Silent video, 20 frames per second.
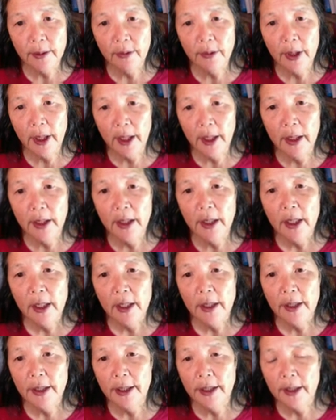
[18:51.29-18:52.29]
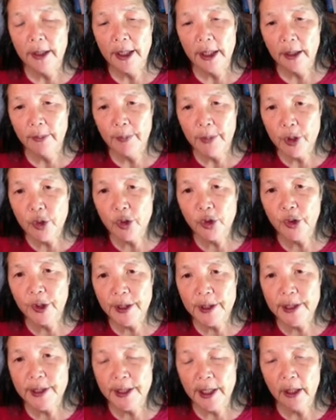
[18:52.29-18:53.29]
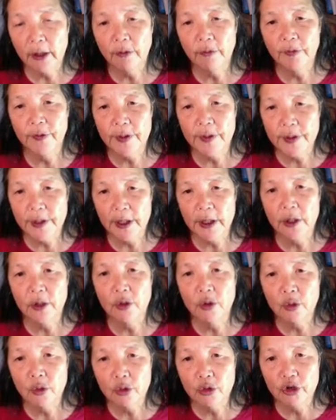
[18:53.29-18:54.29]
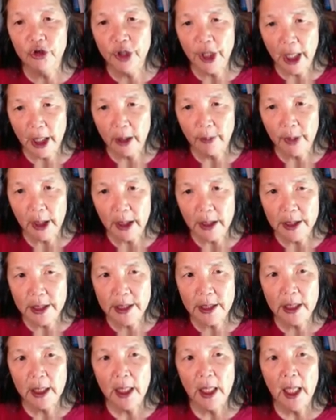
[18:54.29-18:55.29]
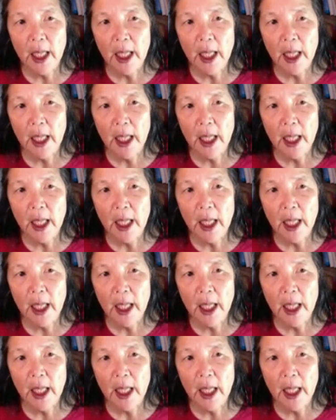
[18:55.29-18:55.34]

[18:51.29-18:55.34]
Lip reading: Okay, the computer itself is a huge database.